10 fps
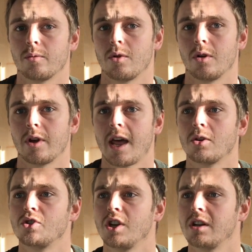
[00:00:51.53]
well,
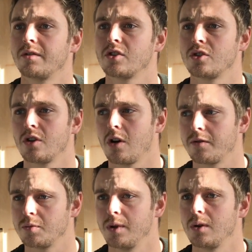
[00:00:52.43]
energy inefficient
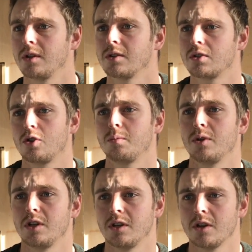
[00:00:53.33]
office buildings could
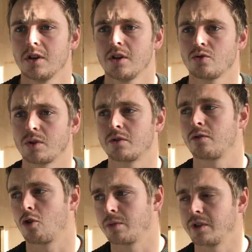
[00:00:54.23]
be
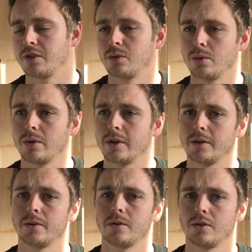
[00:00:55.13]
transformed into
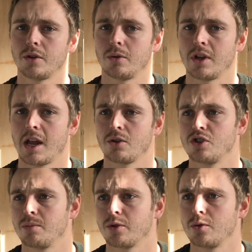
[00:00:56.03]
not only
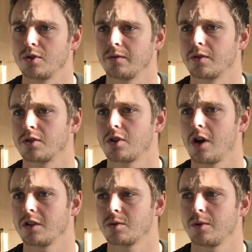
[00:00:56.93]
energy producing
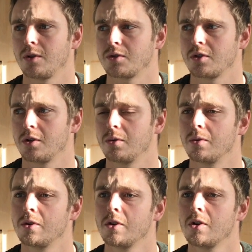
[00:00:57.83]
facades, but also
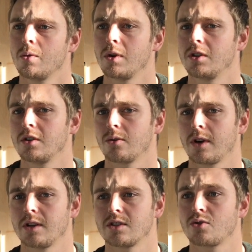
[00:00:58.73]
we
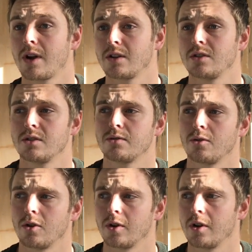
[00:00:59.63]
integrated strategies
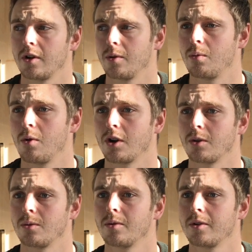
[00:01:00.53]
for
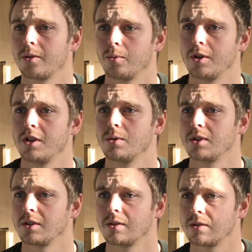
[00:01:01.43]
water
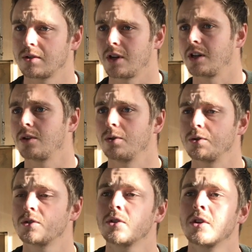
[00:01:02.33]
reusing
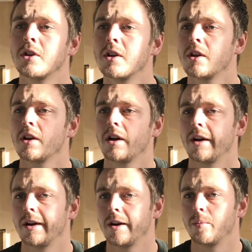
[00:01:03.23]
cycles,
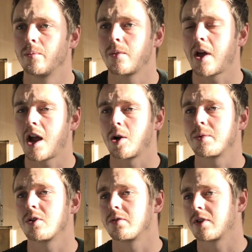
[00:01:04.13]
air
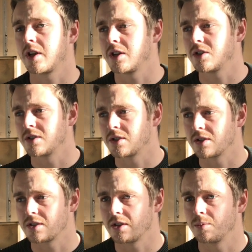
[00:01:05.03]
purification
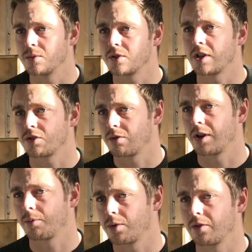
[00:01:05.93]
systems, natural
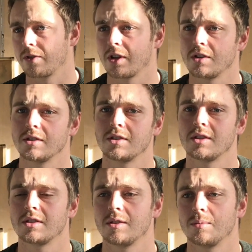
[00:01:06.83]
air purification
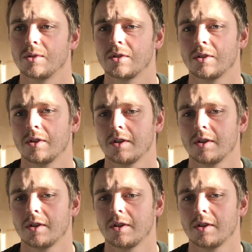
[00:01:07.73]
systems.